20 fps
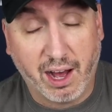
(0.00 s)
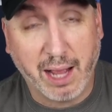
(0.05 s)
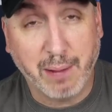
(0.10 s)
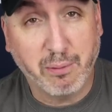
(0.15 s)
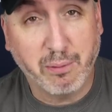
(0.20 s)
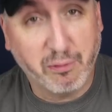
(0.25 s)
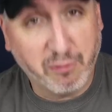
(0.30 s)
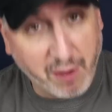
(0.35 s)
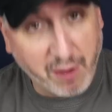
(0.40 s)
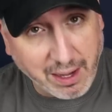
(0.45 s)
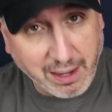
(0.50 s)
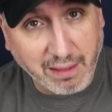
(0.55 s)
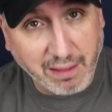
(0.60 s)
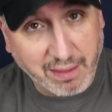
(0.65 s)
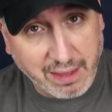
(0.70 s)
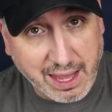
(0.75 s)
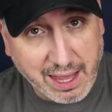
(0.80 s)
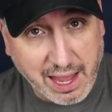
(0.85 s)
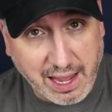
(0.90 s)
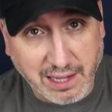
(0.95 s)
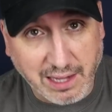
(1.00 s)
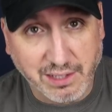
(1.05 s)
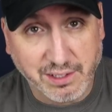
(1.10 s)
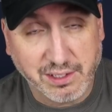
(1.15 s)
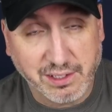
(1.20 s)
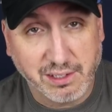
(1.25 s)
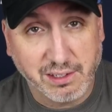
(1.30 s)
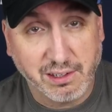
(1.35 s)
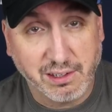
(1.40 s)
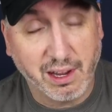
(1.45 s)
I'm fading the
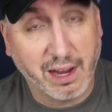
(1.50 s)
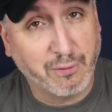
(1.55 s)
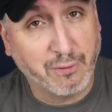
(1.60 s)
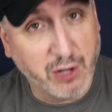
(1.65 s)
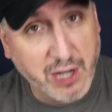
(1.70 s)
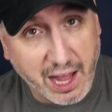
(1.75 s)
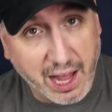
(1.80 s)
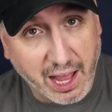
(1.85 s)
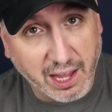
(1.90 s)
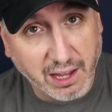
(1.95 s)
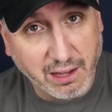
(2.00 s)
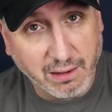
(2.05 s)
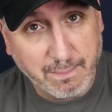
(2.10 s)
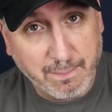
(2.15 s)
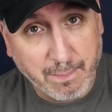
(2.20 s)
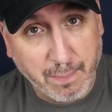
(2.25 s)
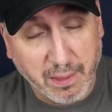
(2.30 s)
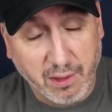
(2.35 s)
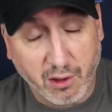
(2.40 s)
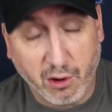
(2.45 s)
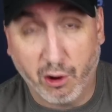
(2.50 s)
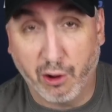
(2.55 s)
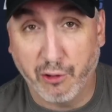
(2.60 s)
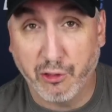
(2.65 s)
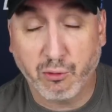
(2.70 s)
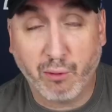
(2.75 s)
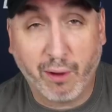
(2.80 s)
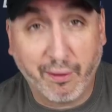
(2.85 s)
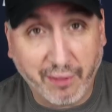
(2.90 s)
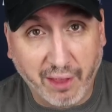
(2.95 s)
A's every day
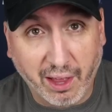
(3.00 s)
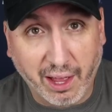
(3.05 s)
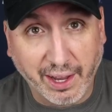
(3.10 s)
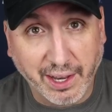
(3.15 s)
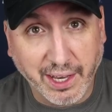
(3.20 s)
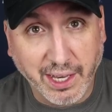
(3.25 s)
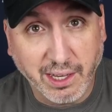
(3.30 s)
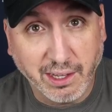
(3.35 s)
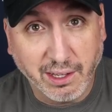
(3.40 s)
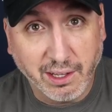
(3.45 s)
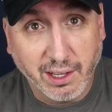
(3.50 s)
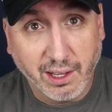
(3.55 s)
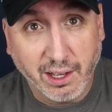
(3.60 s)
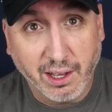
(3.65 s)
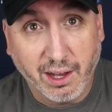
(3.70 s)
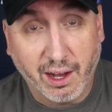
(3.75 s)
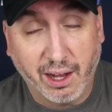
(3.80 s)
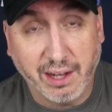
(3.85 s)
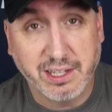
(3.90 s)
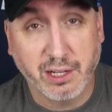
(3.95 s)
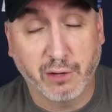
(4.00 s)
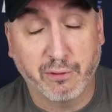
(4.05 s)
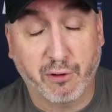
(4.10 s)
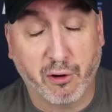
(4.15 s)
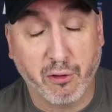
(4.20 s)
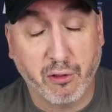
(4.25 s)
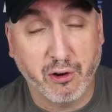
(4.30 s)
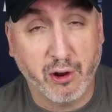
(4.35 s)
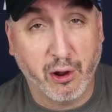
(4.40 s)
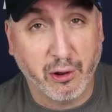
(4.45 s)
on the run line until
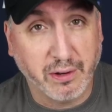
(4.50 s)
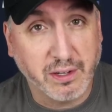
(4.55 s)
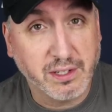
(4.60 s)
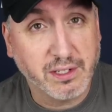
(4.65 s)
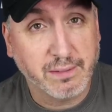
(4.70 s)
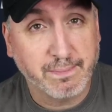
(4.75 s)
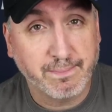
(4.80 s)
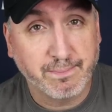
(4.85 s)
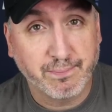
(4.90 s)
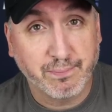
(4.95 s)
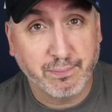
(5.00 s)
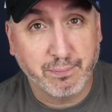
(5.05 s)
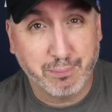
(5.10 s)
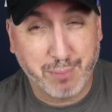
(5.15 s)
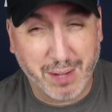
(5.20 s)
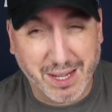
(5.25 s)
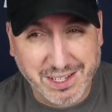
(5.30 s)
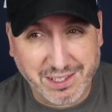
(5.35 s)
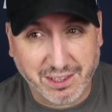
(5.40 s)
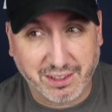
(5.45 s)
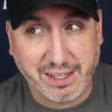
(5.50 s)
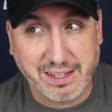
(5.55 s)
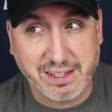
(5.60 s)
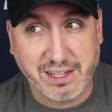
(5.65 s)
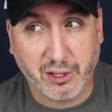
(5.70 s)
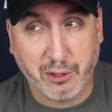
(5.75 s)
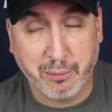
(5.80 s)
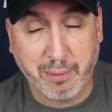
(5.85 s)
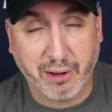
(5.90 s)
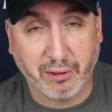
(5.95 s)
further notice, basically
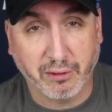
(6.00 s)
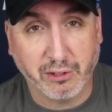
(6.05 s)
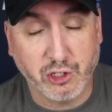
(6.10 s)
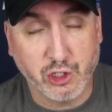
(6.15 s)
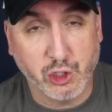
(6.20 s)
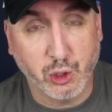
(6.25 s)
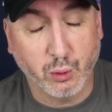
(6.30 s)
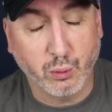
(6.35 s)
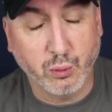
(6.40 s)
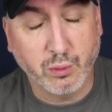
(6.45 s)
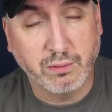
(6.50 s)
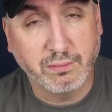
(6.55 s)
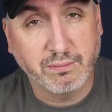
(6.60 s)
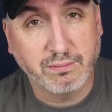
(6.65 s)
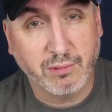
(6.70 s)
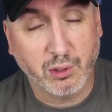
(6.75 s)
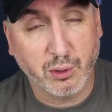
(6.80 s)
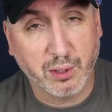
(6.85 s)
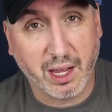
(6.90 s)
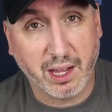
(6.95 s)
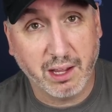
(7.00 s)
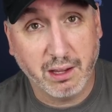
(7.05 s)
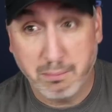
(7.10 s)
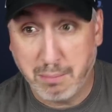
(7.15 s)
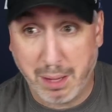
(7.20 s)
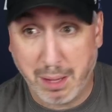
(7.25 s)
until the middle of June, okay?